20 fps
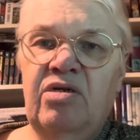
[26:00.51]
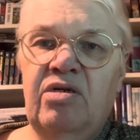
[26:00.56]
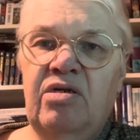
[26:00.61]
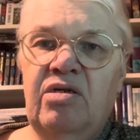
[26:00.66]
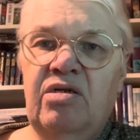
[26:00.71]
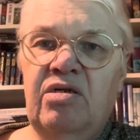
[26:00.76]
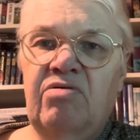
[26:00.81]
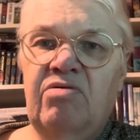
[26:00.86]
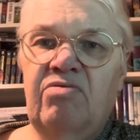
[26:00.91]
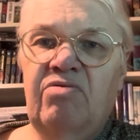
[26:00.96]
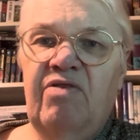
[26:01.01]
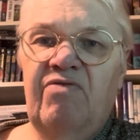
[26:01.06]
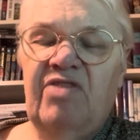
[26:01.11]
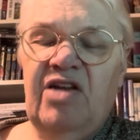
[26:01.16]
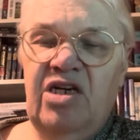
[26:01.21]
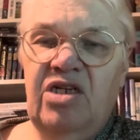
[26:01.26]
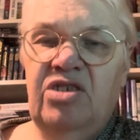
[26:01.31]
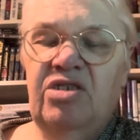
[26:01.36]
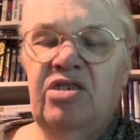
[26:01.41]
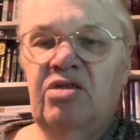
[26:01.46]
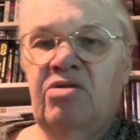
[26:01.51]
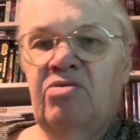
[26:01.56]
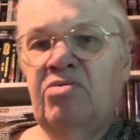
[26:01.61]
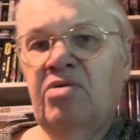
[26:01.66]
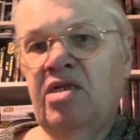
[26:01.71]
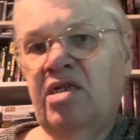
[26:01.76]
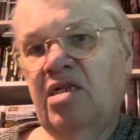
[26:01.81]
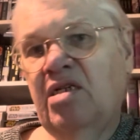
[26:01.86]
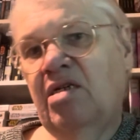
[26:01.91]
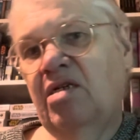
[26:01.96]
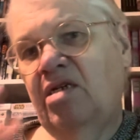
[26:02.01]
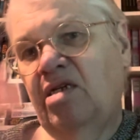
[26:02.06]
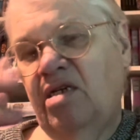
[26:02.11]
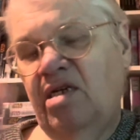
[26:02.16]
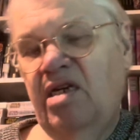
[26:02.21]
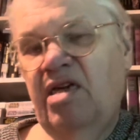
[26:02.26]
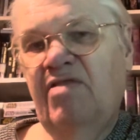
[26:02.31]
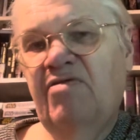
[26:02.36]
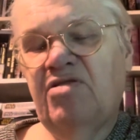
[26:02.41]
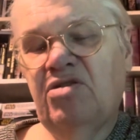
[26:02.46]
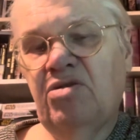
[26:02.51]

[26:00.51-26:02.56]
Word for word: uh, Revelation when it gives